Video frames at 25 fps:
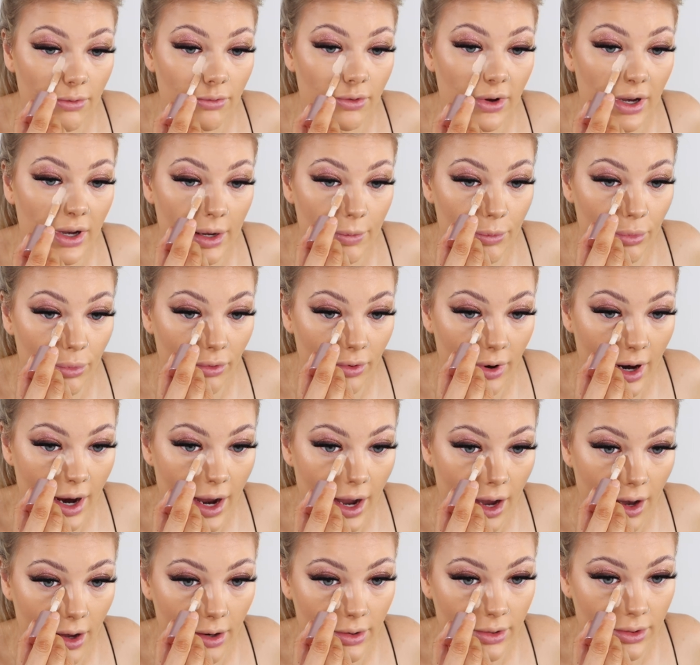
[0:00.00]
really
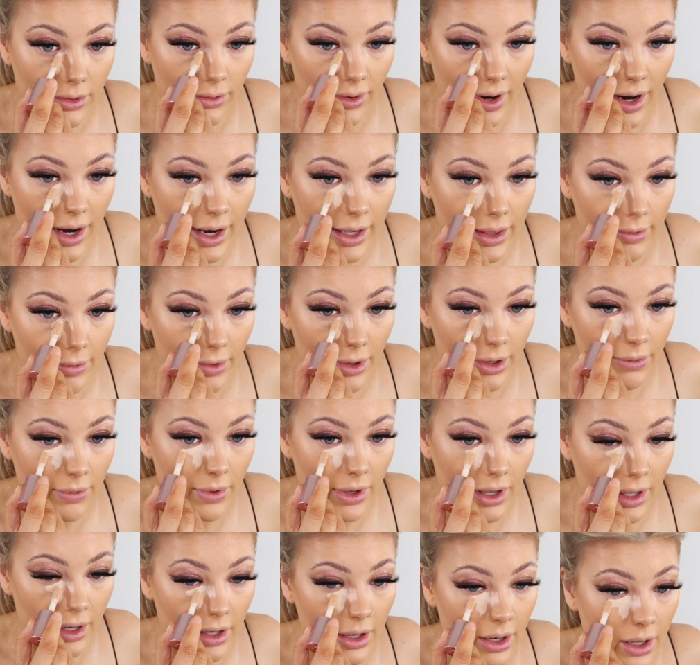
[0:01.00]
bright under eye at the
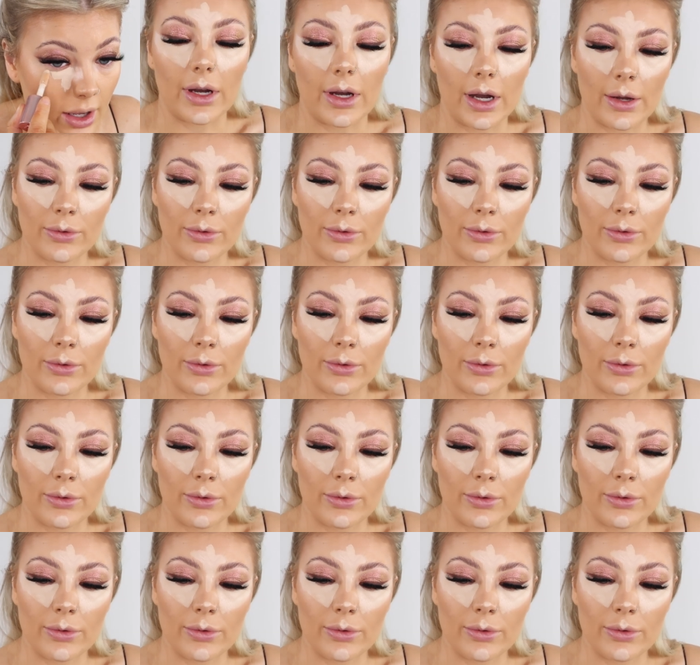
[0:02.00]
moment.